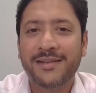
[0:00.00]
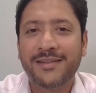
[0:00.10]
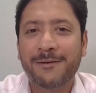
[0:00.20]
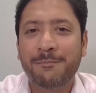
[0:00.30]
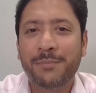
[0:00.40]

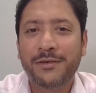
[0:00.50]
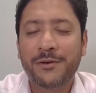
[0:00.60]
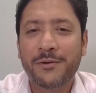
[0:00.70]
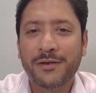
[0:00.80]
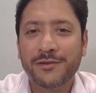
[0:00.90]
that
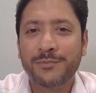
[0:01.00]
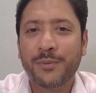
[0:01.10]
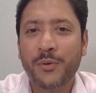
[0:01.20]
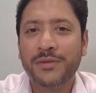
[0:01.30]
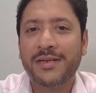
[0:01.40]
Bitcoin is
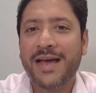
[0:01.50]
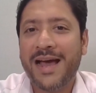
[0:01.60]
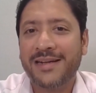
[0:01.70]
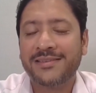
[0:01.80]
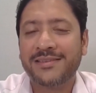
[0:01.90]
both an
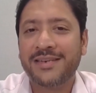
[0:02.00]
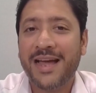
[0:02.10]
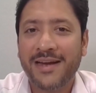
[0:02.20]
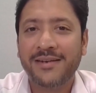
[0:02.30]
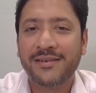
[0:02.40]
asset
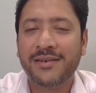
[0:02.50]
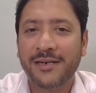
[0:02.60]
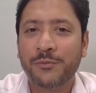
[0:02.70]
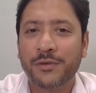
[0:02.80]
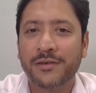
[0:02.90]
and a
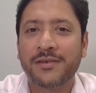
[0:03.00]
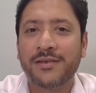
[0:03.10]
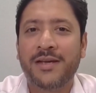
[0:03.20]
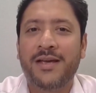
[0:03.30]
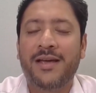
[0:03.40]
network.
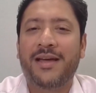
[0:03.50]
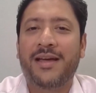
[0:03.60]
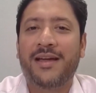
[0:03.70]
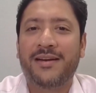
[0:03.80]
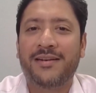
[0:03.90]

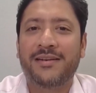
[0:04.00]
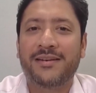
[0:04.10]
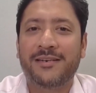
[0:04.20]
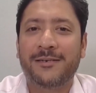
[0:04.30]
And